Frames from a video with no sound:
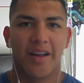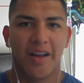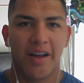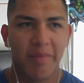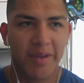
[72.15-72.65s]

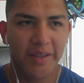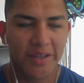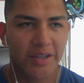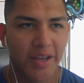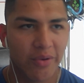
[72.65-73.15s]
I'm making
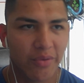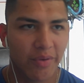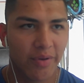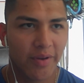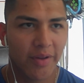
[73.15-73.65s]
this
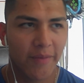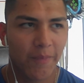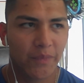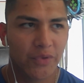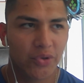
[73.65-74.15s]
channel
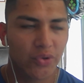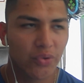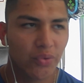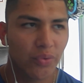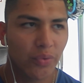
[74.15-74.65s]

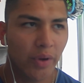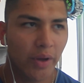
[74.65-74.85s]
to,